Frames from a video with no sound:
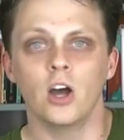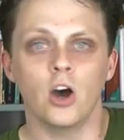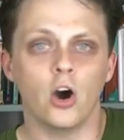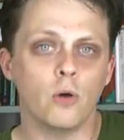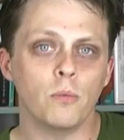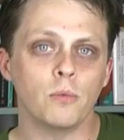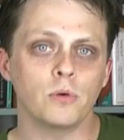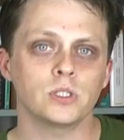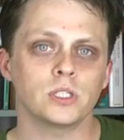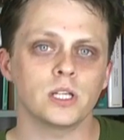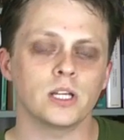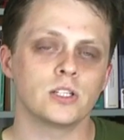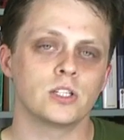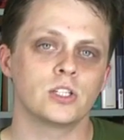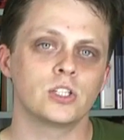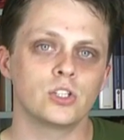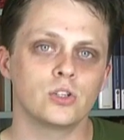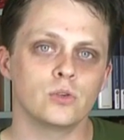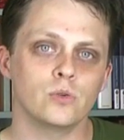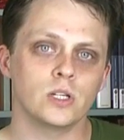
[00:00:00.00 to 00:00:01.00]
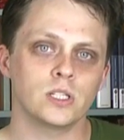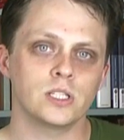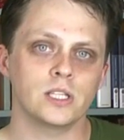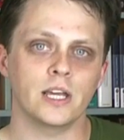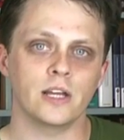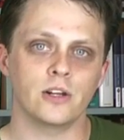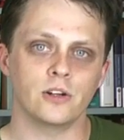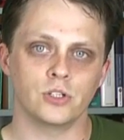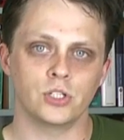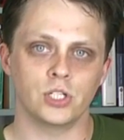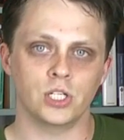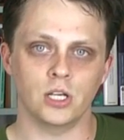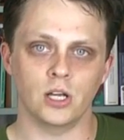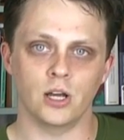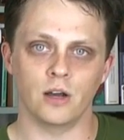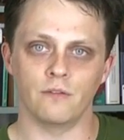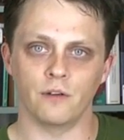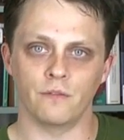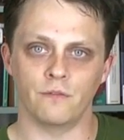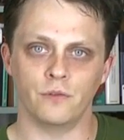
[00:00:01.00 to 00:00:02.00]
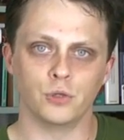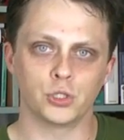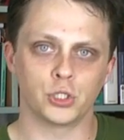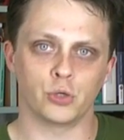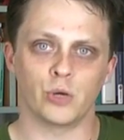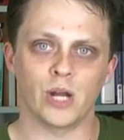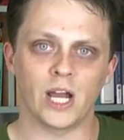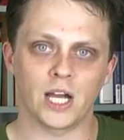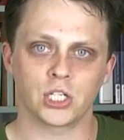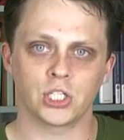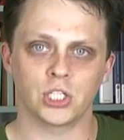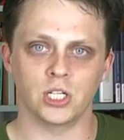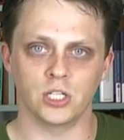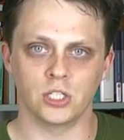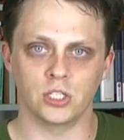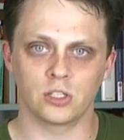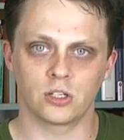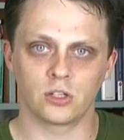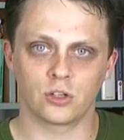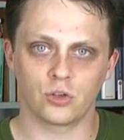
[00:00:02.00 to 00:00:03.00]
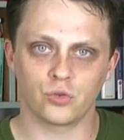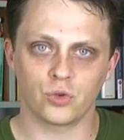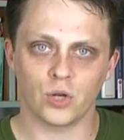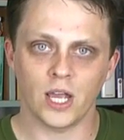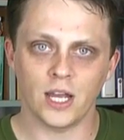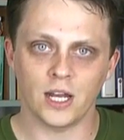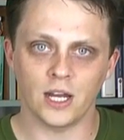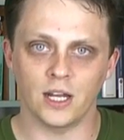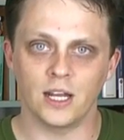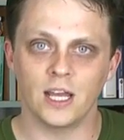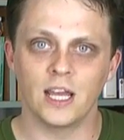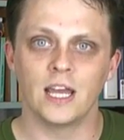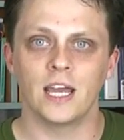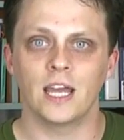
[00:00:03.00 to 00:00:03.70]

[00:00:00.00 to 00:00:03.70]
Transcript: Almost as soon as the energy of a fusion reaction is created,